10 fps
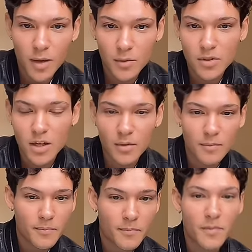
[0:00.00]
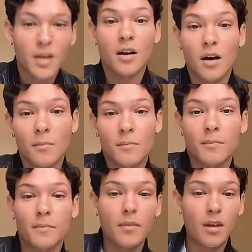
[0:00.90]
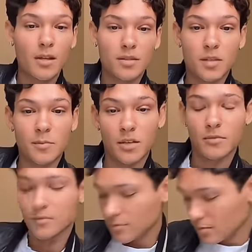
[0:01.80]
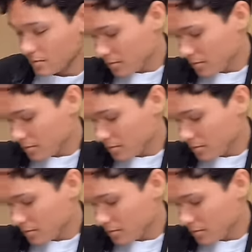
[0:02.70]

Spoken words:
you're able to come, come. It's gonna be